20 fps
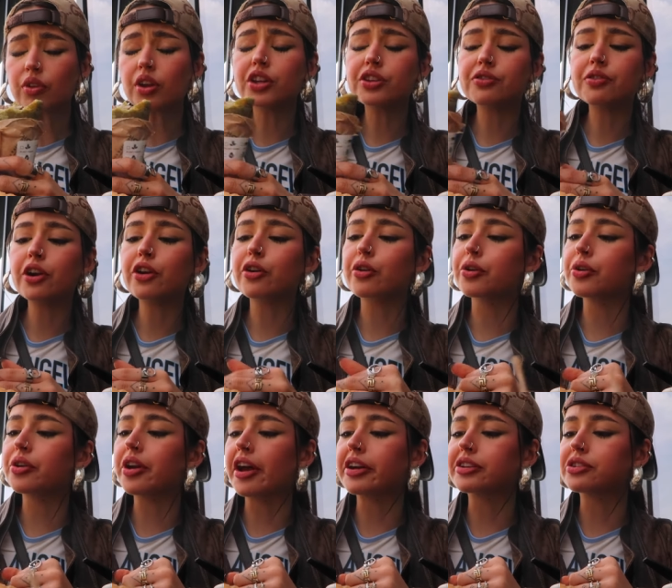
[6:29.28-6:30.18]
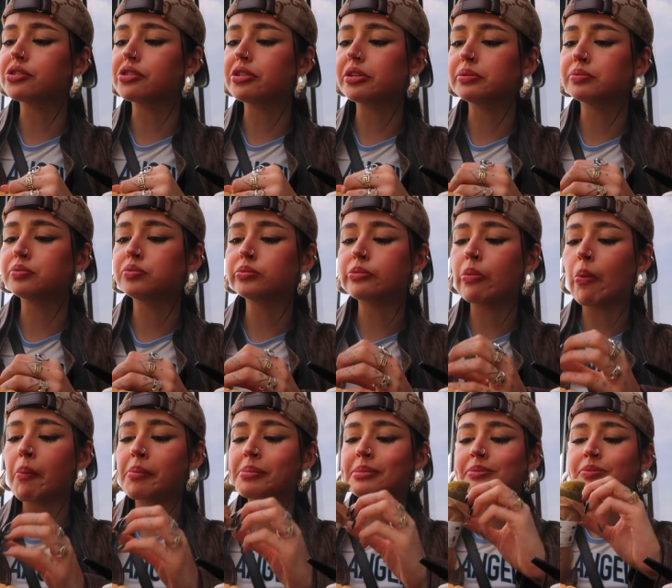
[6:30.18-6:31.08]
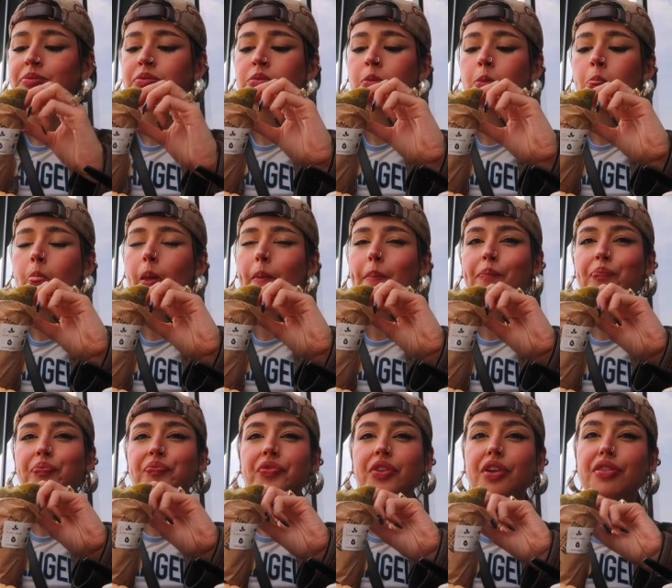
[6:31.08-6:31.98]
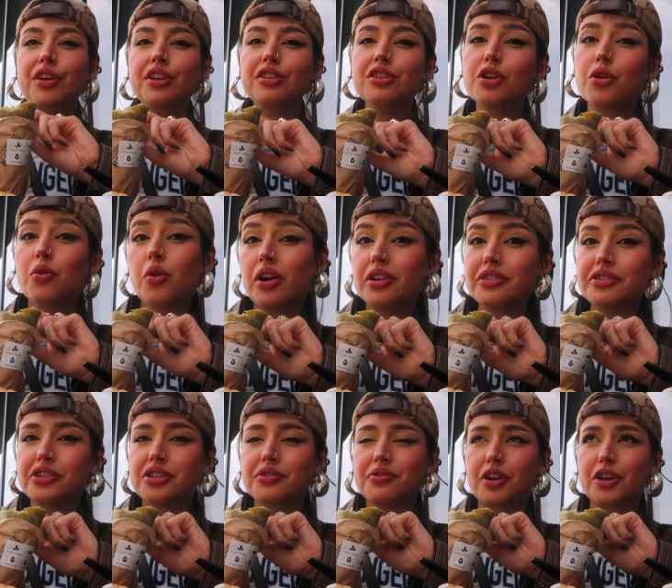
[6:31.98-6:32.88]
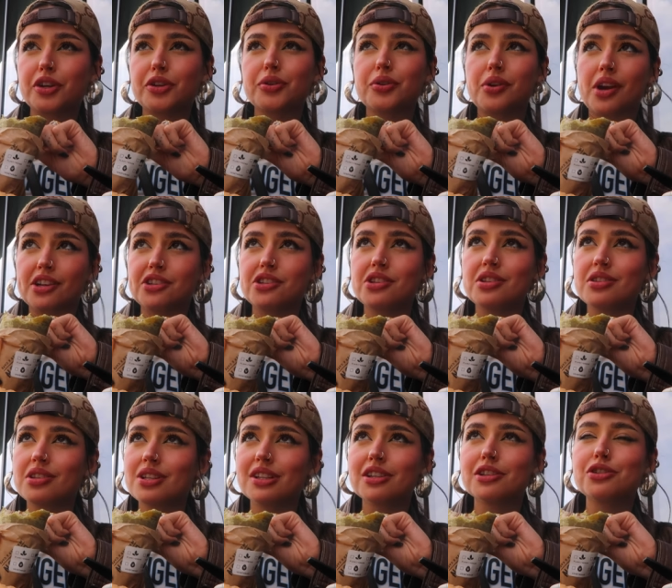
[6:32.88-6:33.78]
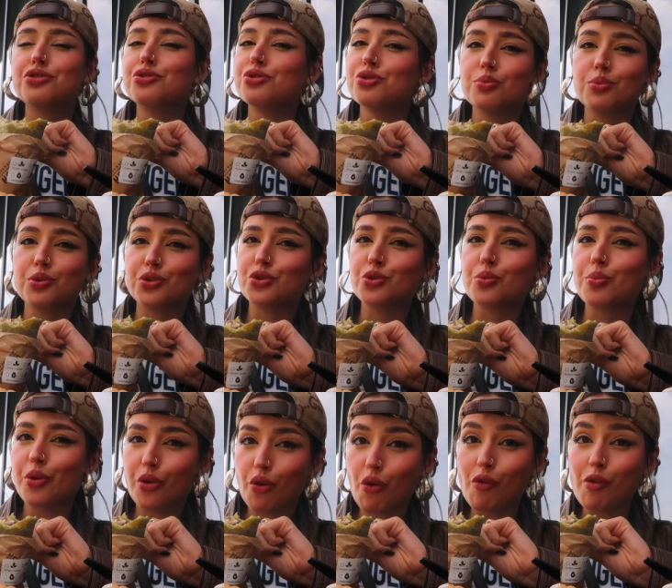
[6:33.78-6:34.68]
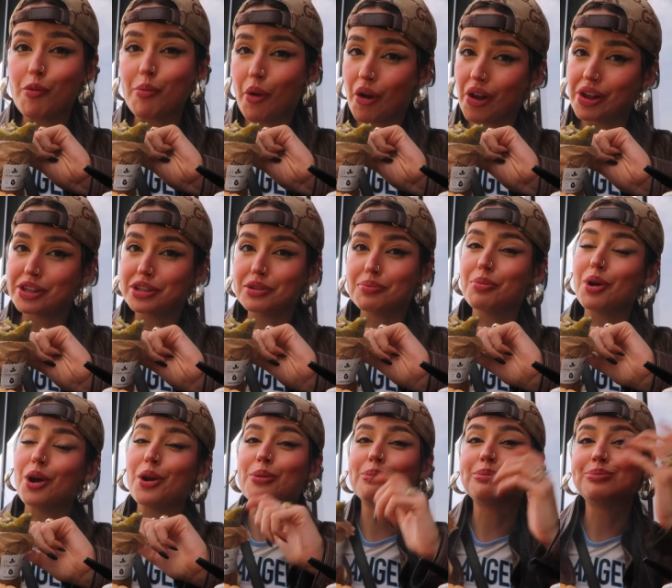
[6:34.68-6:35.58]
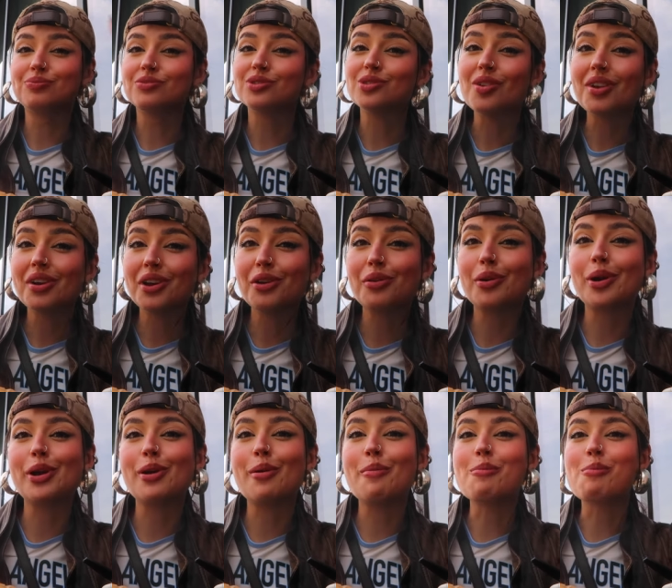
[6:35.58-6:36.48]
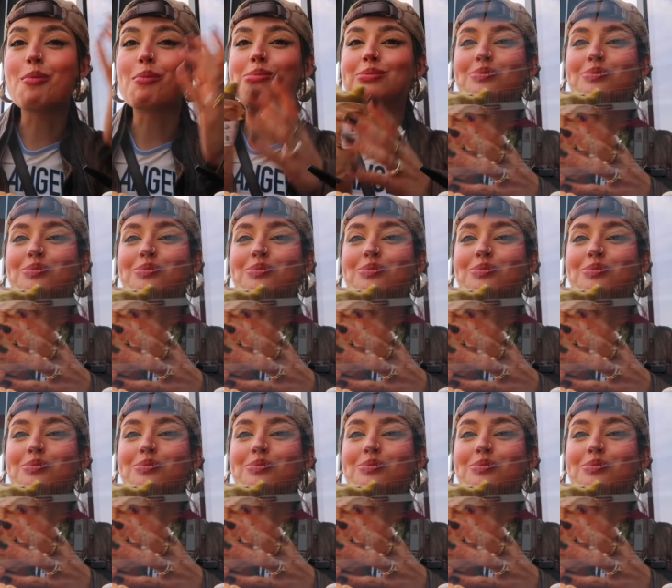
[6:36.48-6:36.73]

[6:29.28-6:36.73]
It's very good, actually. I think the quality is very good. I just think it's super, super overpriced, but here I am.